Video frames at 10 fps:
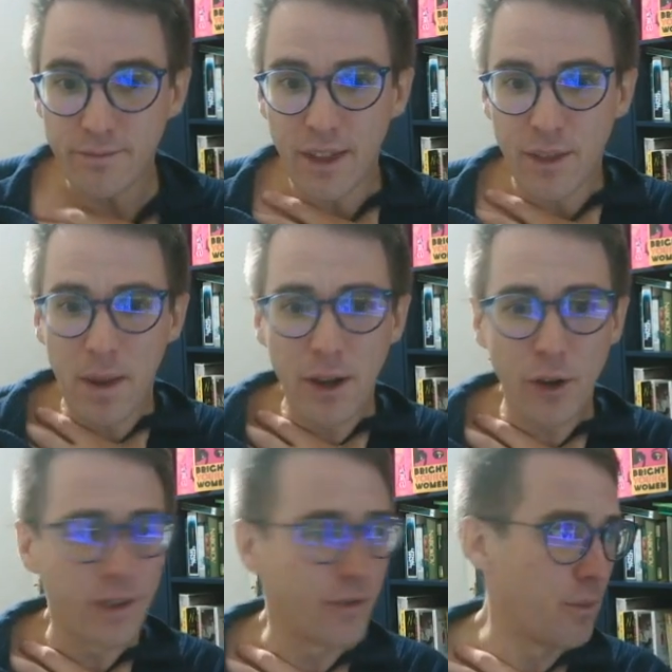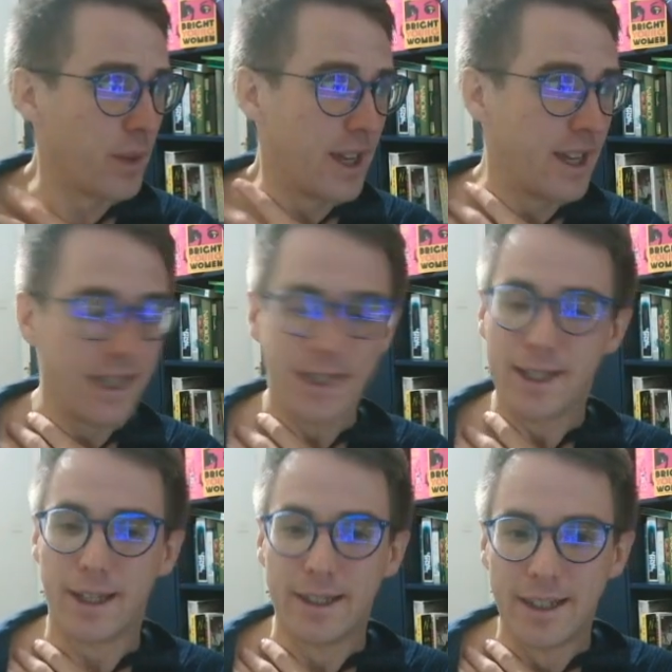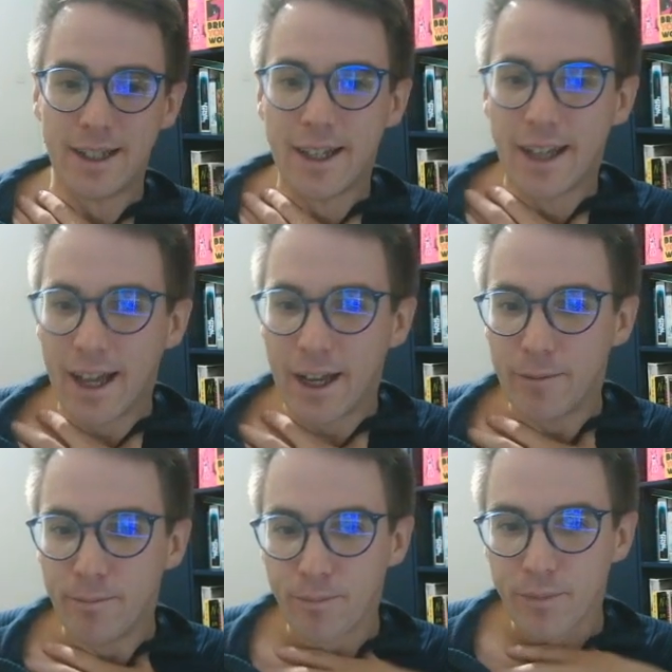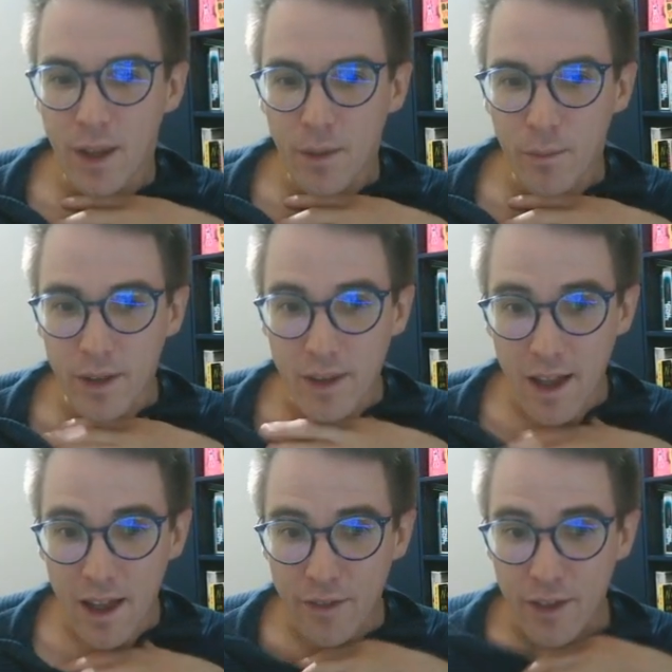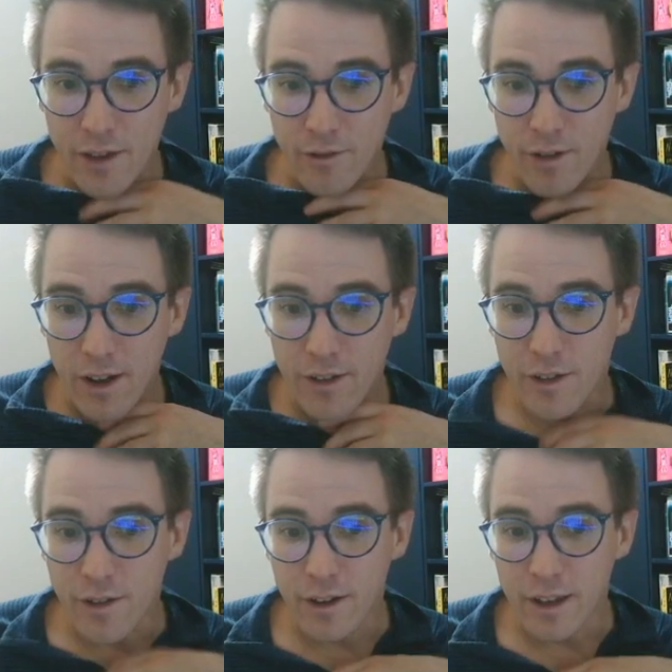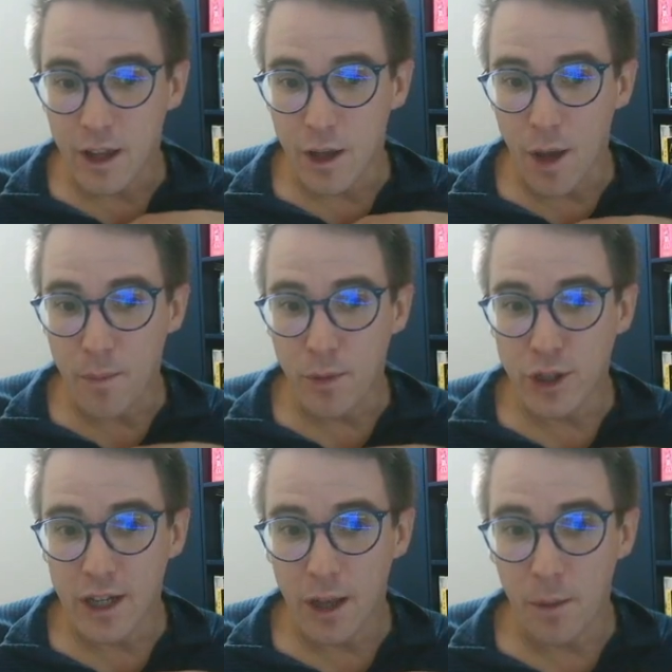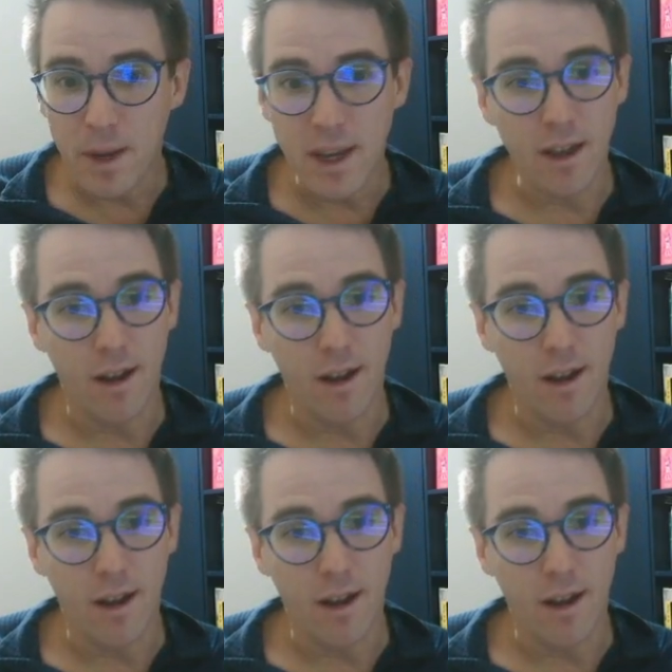There might not even be a heater. But yeah, they're like a budget little mini car,